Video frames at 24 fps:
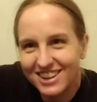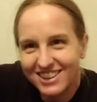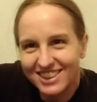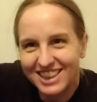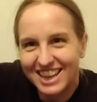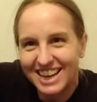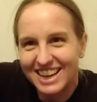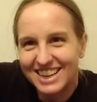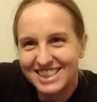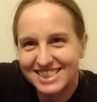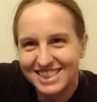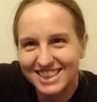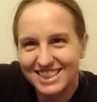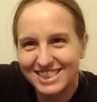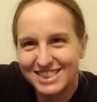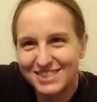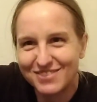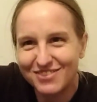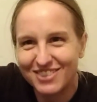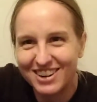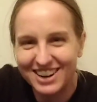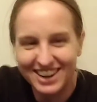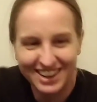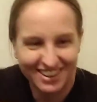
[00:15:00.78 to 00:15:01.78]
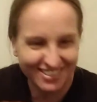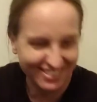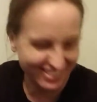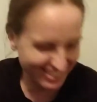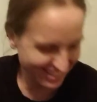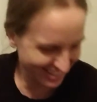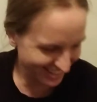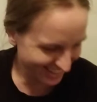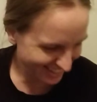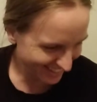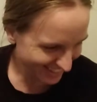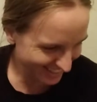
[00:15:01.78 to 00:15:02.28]
their legs all spread out.
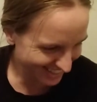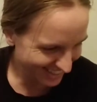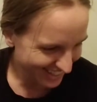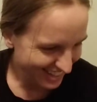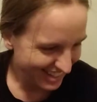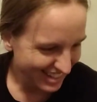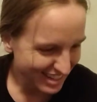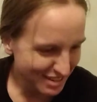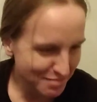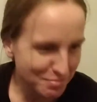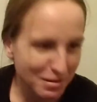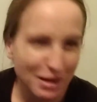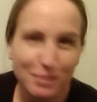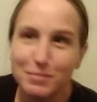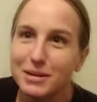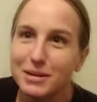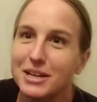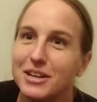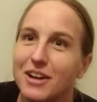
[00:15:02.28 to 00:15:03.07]
Probably